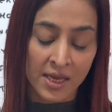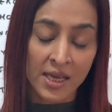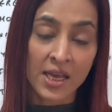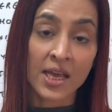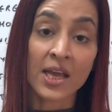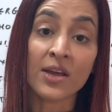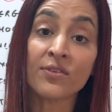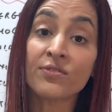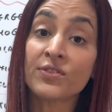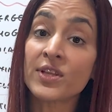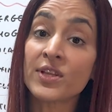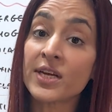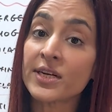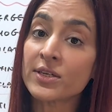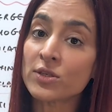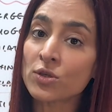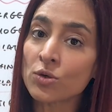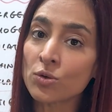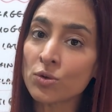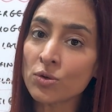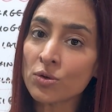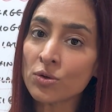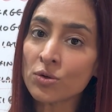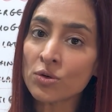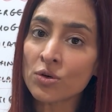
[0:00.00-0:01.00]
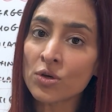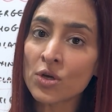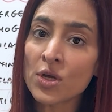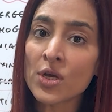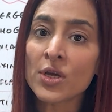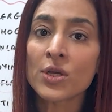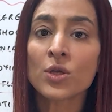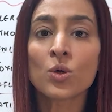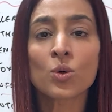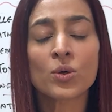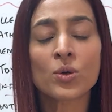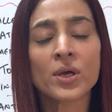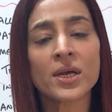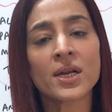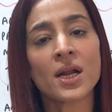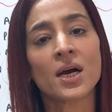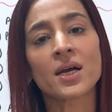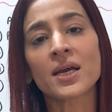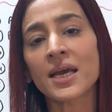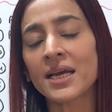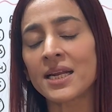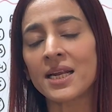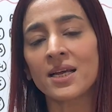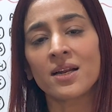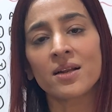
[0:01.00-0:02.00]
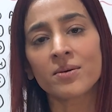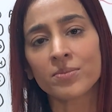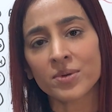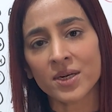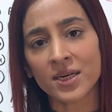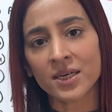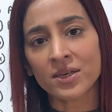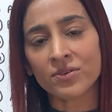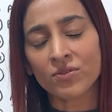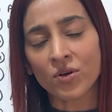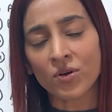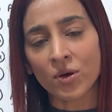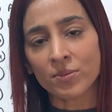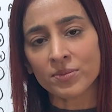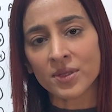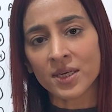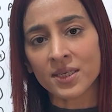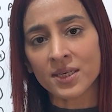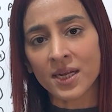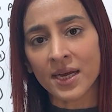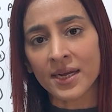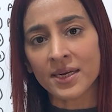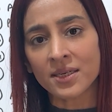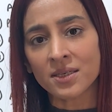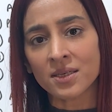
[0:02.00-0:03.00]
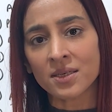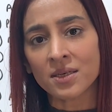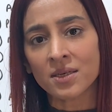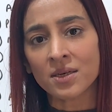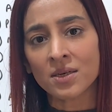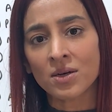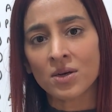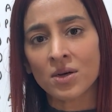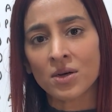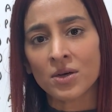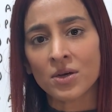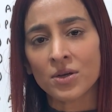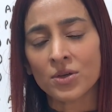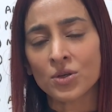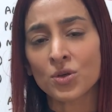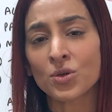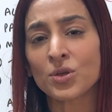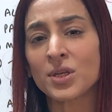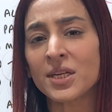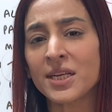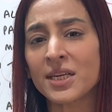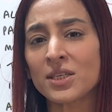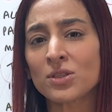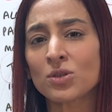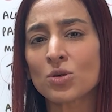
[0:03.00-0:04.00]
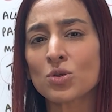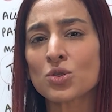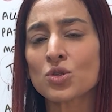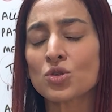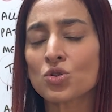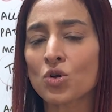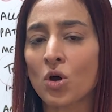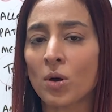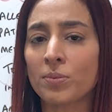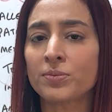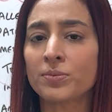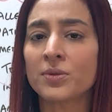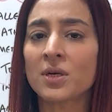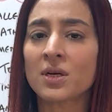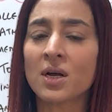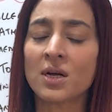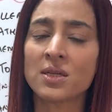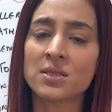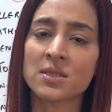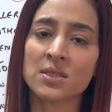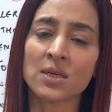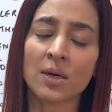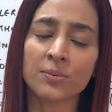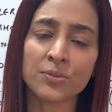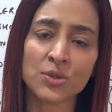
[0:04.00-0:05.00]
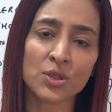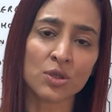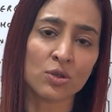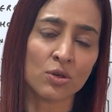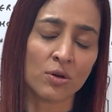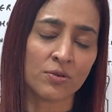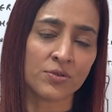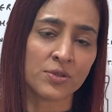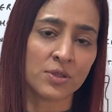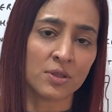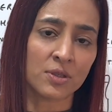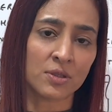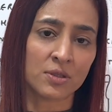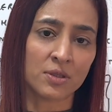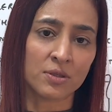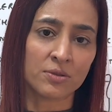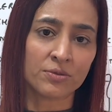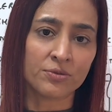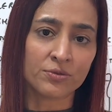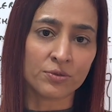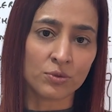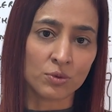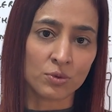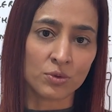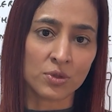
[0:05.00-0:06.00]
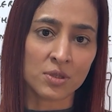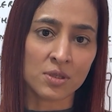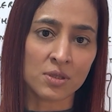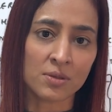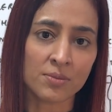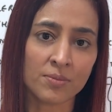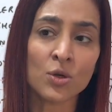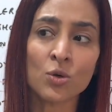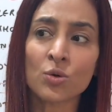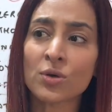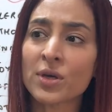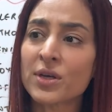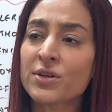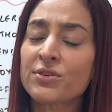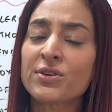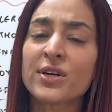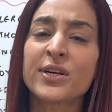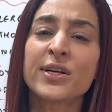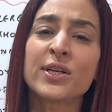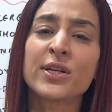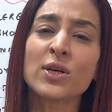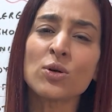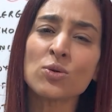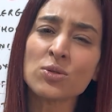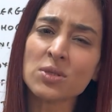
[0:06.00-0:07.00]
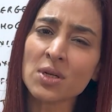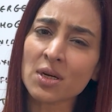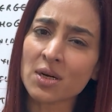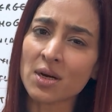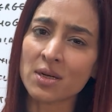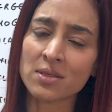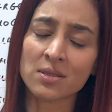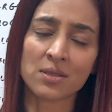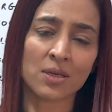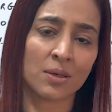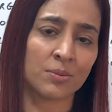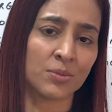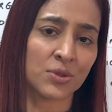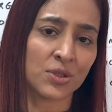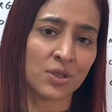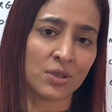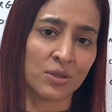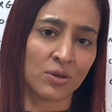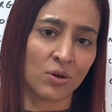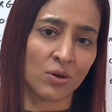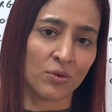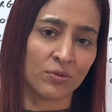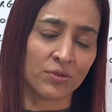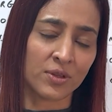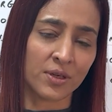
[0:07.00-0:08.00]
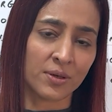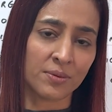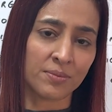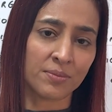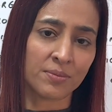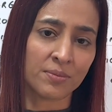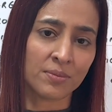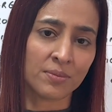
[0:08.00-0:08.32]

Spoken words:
If they do, you can again eliminate from the diet. You need to stop the consumption of certain foods. You can reduce the consumption of them,